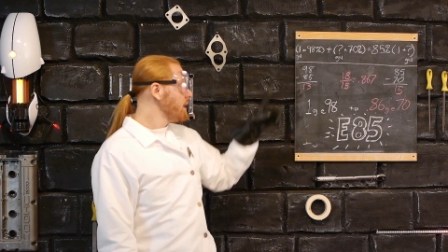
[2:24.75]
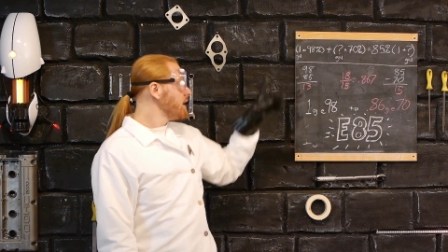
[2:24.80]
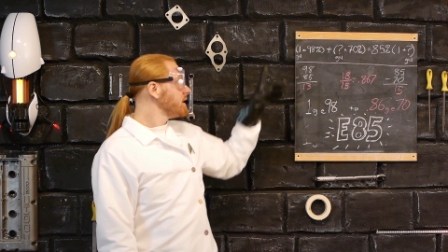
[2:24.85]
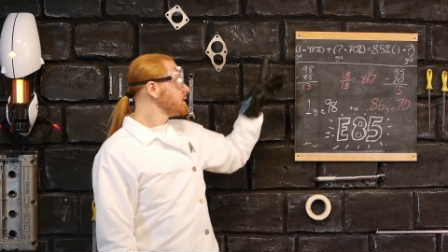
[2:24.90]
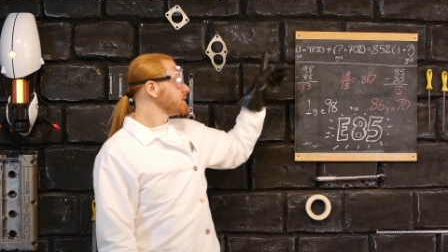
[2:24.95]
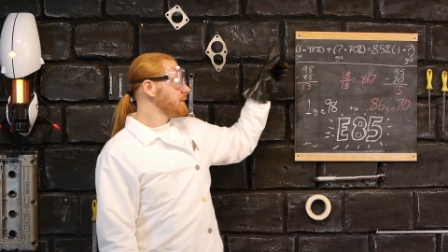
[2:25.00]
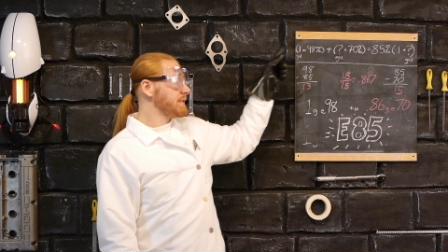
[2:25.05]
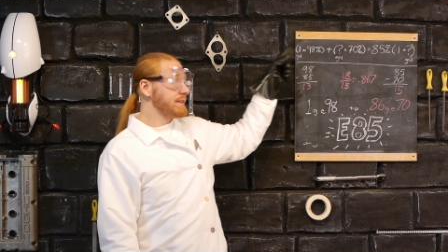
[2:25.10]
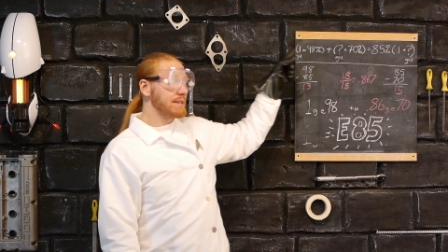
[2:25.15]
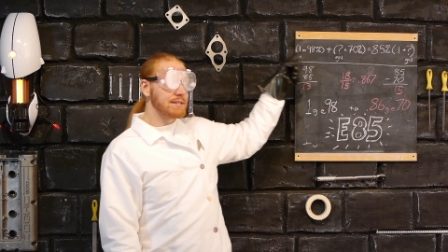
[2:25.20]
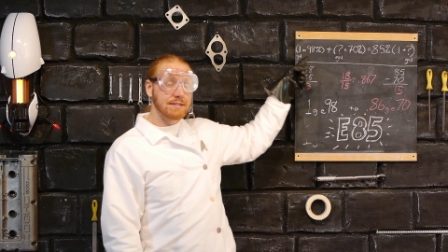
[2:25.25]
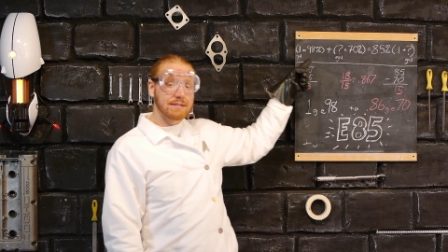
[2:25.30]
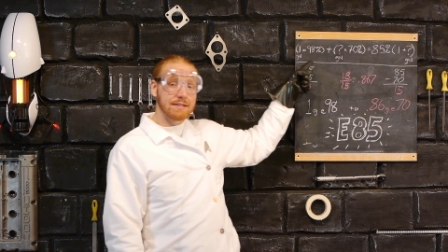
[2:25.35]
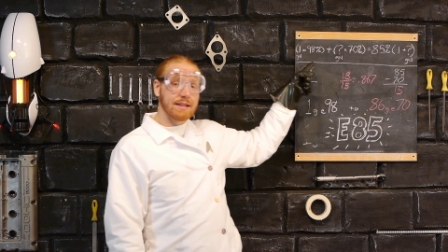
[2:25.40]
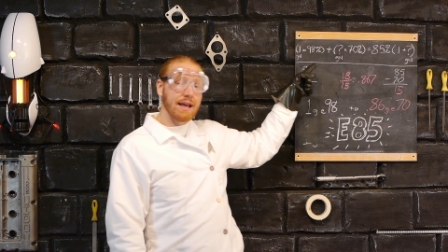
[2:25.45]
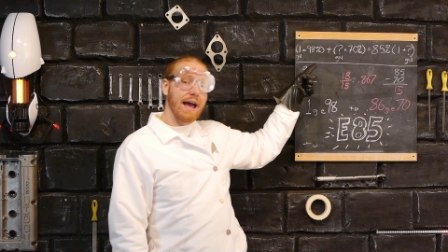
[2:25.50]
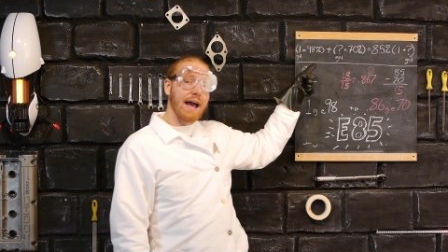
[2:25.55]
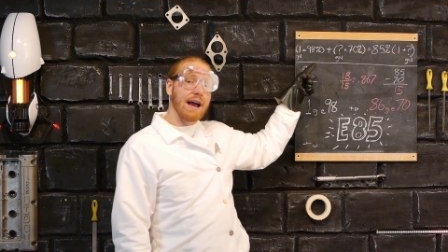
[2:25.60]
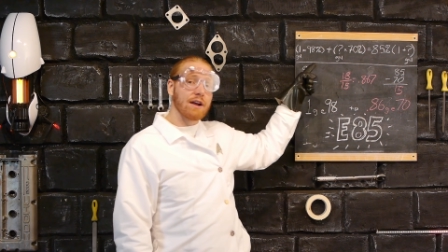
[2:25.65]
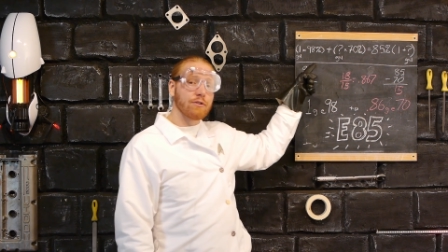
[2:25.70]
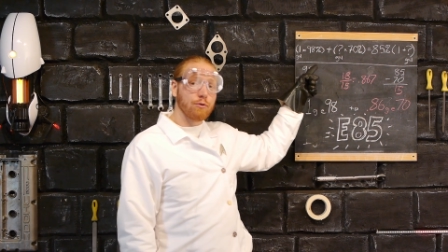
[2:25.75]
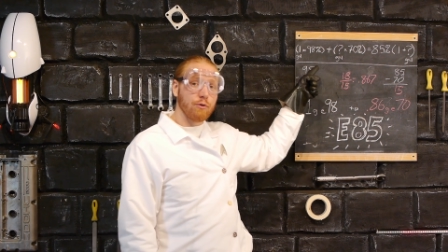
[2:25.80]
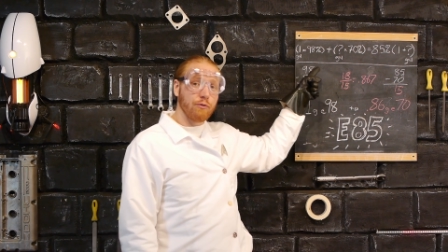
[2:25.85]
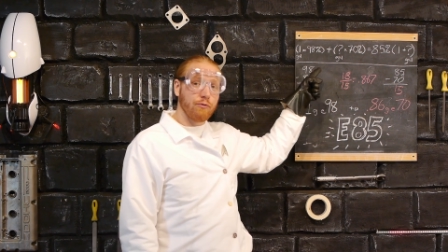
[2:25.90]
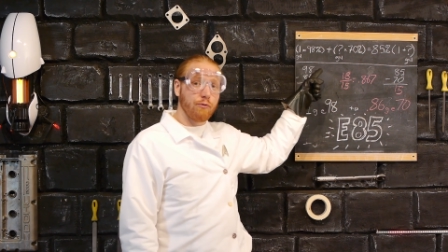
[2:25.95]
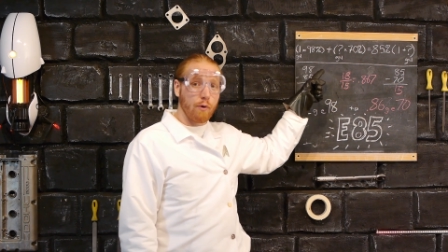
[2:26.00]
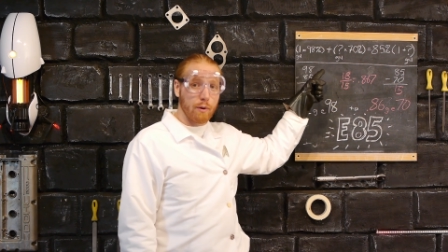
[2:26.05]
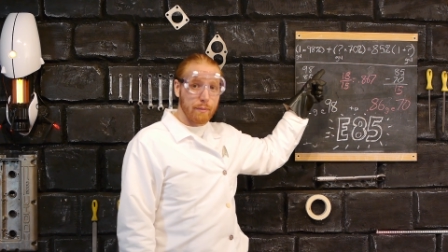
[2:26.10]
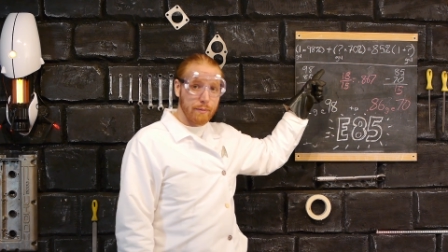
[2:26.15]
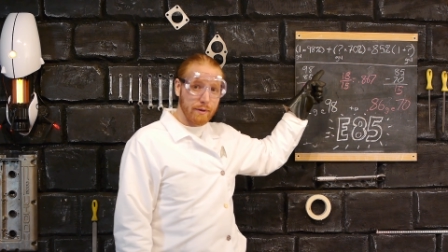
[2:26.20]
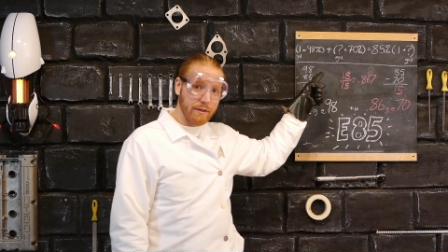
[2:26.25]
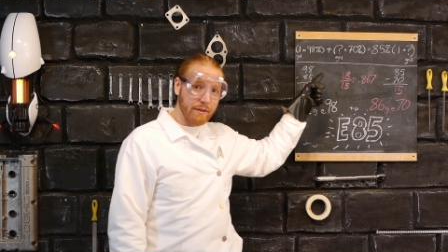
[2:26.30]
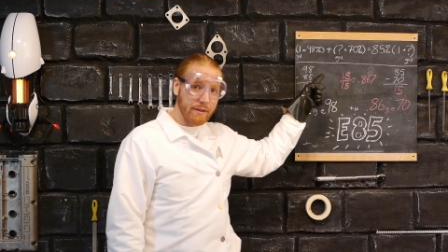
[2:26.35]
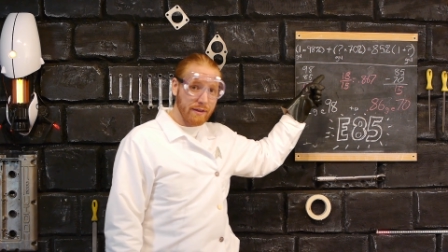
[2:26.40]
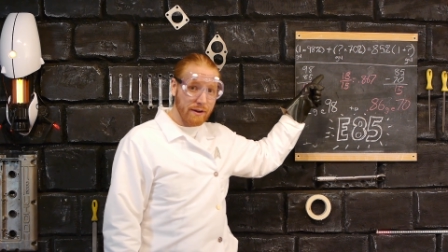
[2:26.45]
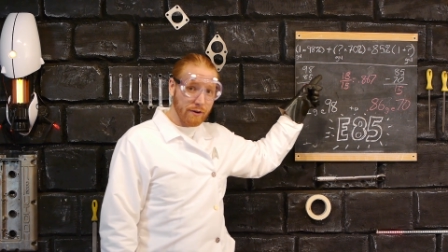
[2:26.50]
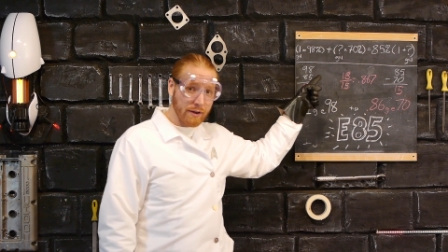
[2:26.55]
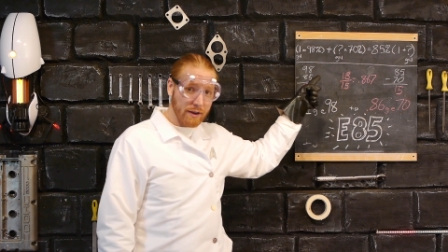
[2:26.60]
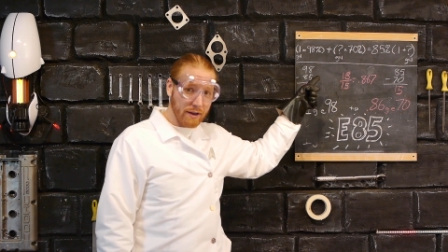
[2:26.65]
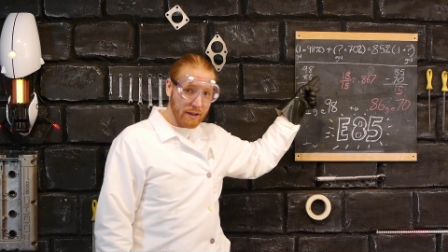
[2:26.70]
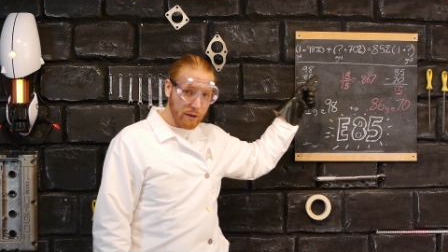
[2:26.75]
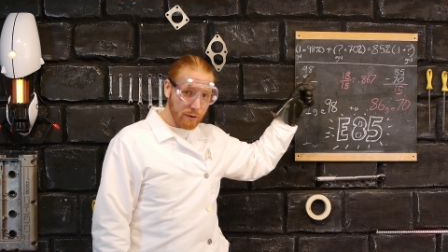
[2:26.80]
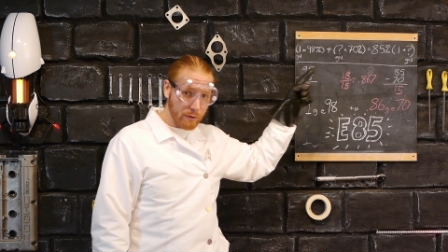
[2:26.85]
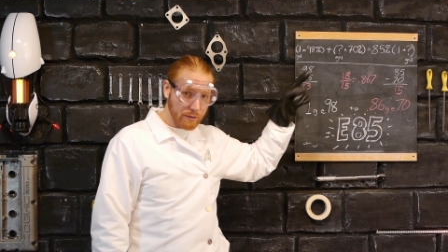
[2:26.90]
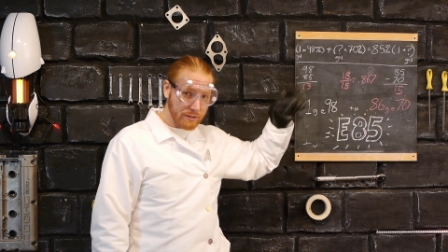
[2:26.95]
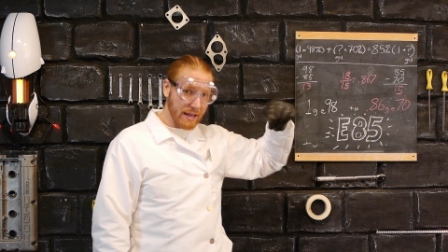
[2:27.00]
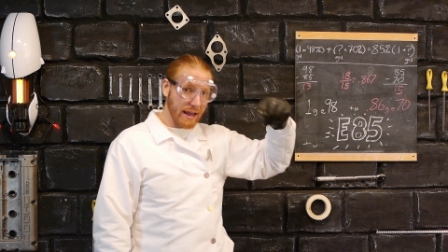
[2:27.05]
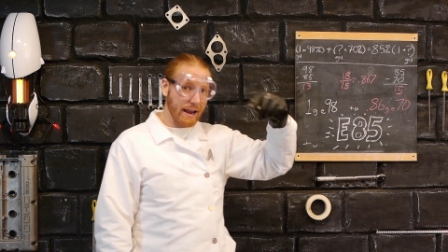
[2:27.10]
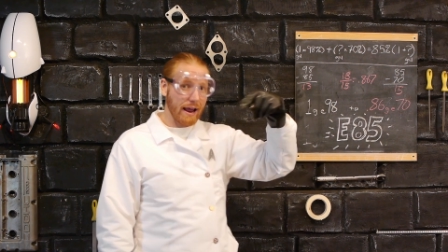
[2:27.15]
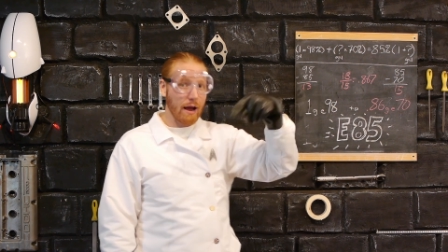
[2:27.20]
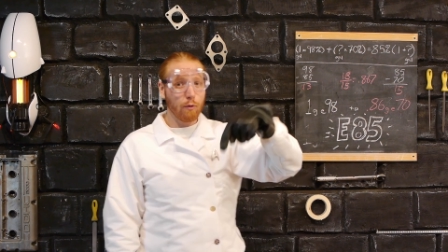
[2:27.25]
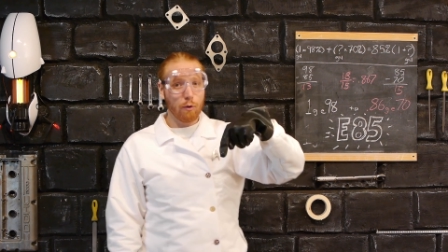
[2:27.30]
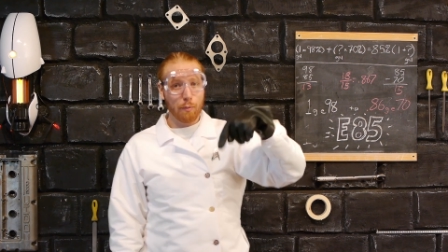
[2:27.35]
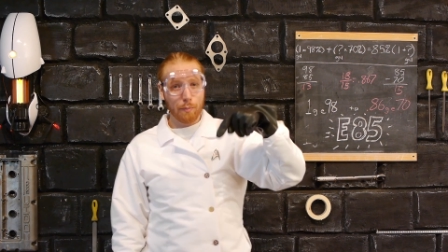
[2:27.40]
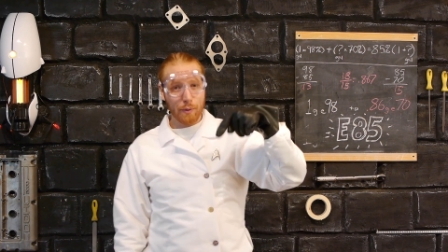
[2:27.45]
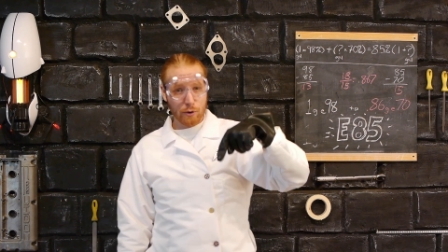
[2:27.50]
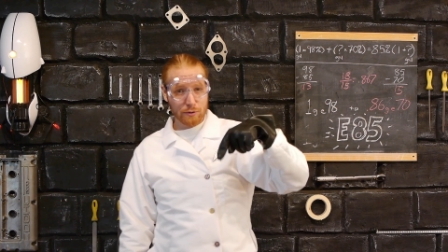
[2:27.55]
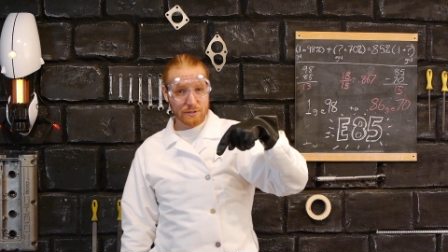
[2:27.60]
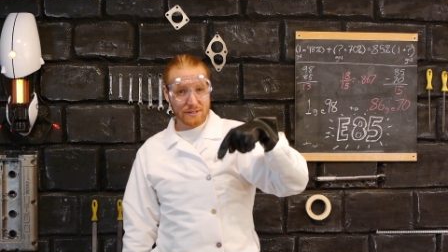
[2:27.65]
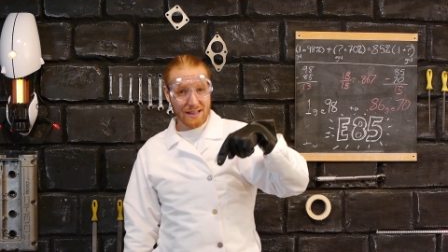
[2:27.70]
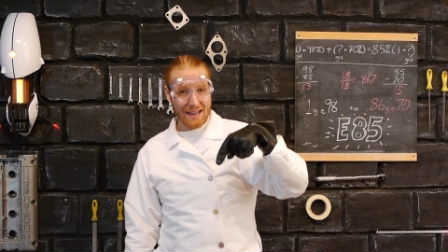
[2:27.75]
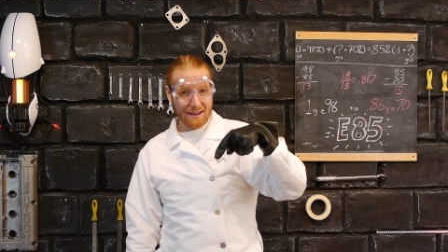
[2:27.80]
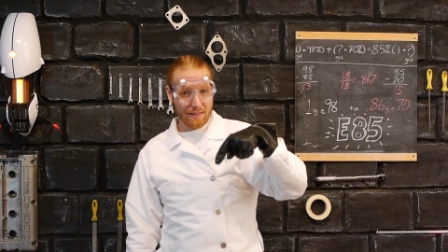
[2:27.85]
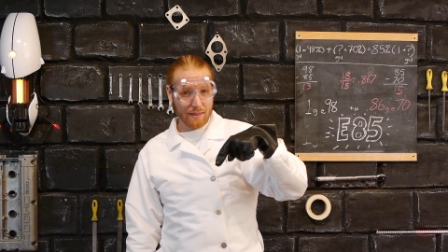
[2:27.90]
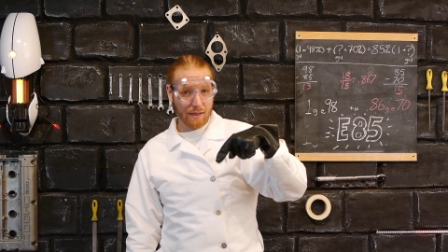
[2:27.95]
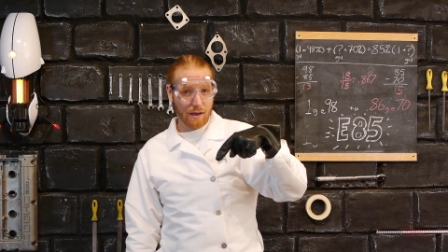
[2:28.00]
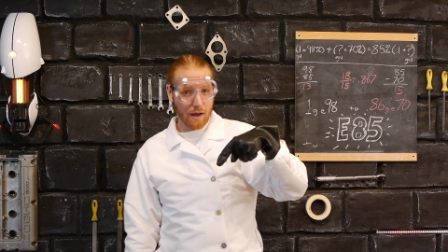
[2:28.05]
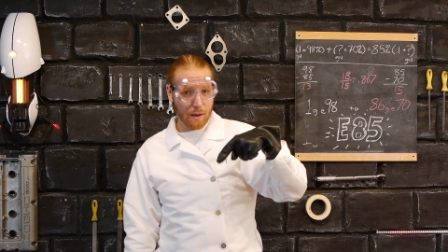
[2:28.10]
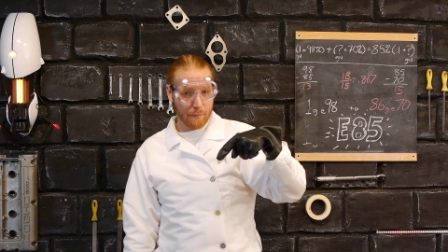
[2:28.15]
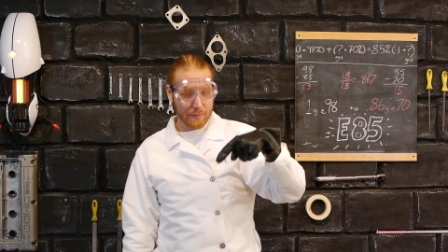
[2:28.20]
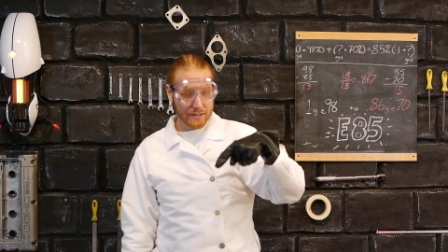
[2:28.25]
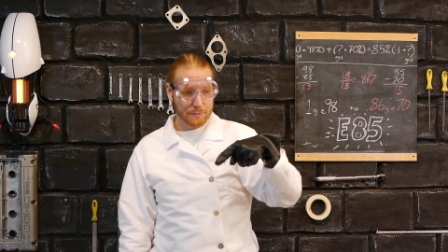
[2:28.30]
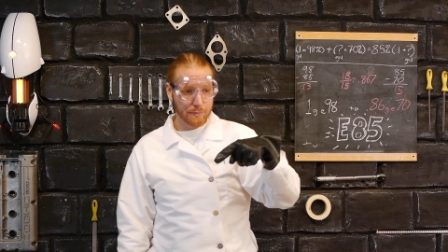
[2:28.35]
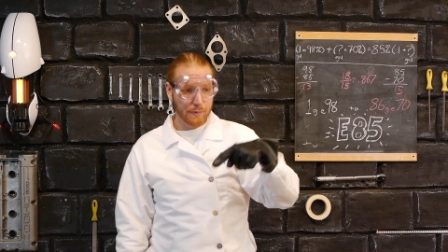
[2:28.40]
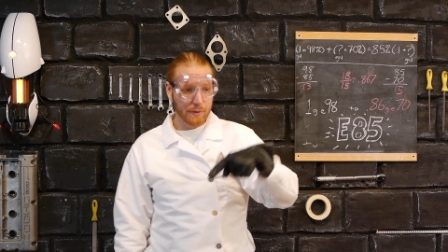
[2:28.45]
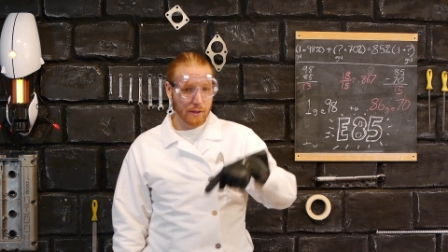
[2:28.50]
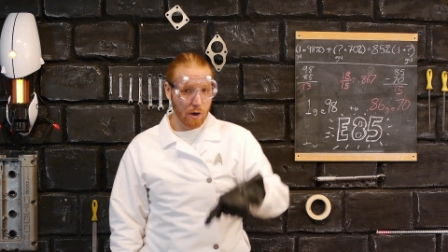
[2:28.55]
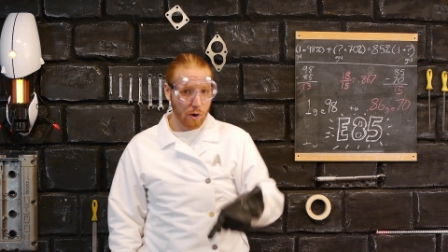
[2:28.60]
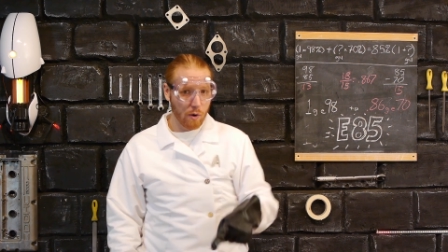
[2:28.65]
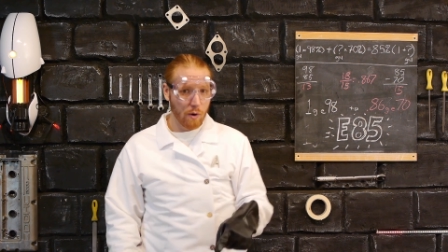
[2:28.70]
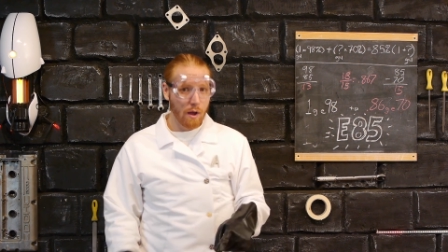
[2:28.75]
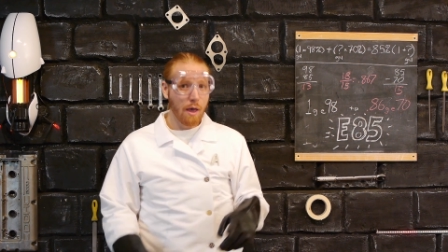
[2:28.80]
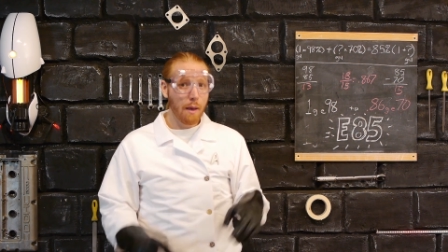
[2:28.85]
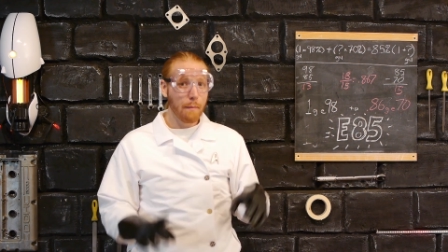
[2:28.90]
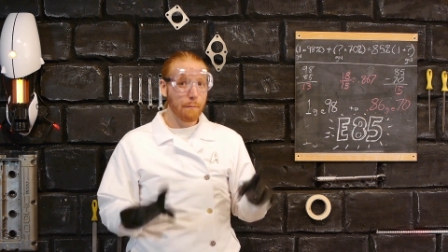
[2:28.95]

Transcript: So this is the actual formula that you're gonna use, and I will post that in the comments below,